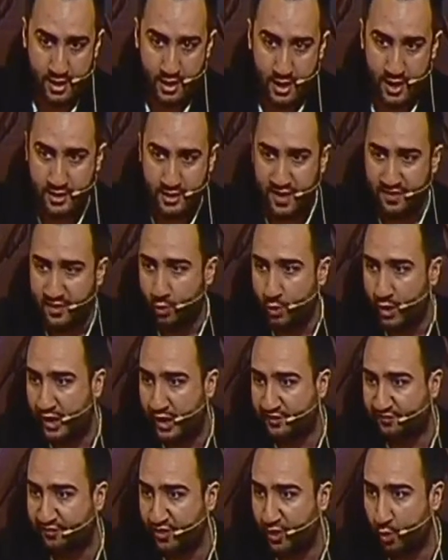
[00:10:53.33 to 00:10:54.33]
Another
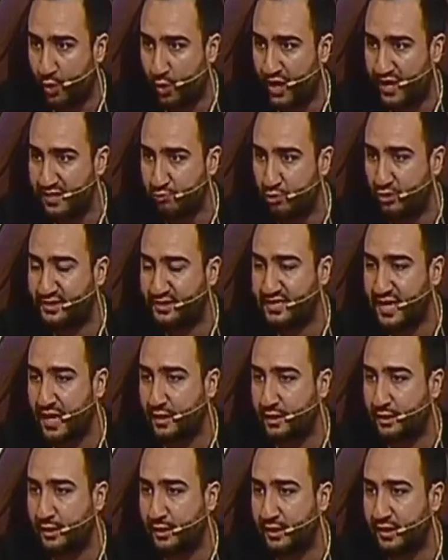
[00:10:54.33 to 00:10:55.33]
word for the word
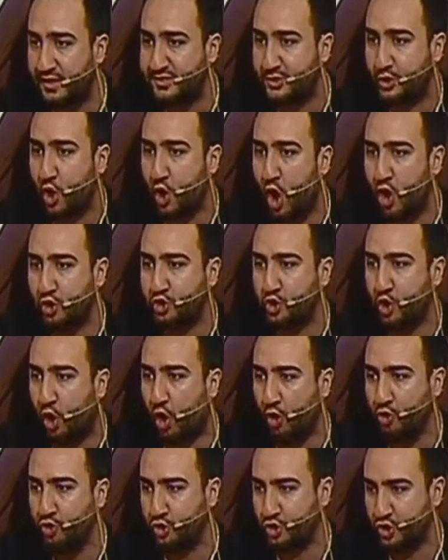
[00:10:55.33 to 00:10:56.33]
muttaqi is God
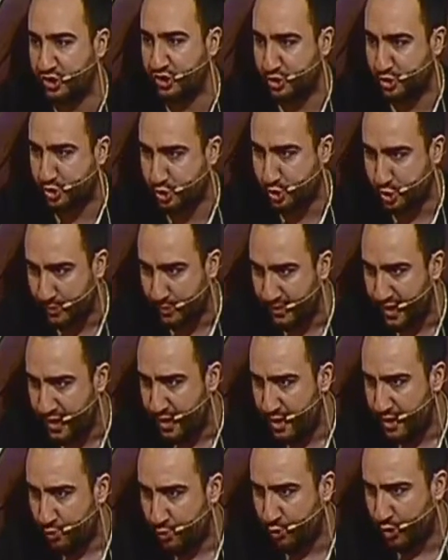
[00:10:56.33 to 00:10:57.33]
conscious.
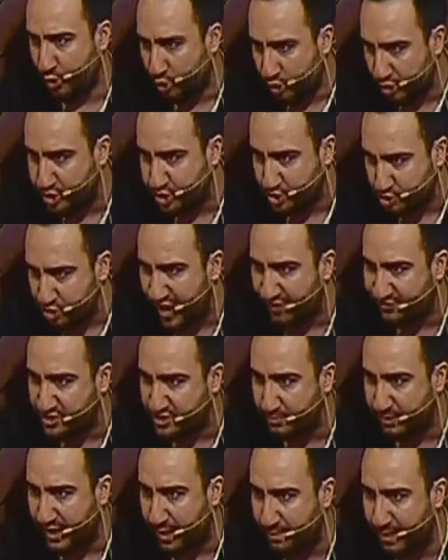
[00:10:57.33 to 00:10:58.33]
We all strive
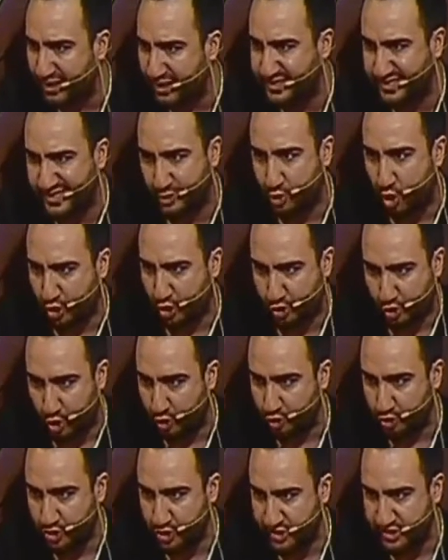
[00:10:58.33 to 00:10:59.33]
to be amongst the God
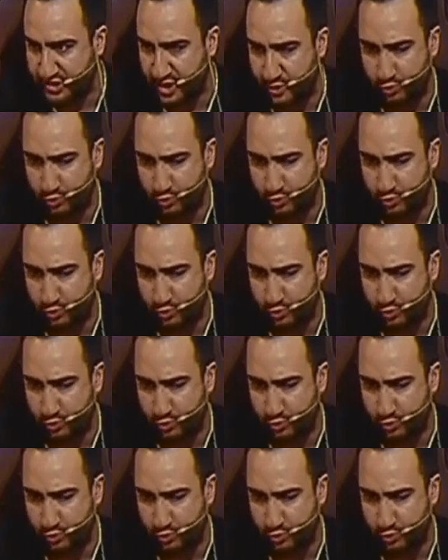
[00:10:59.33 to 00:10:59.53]
conscious.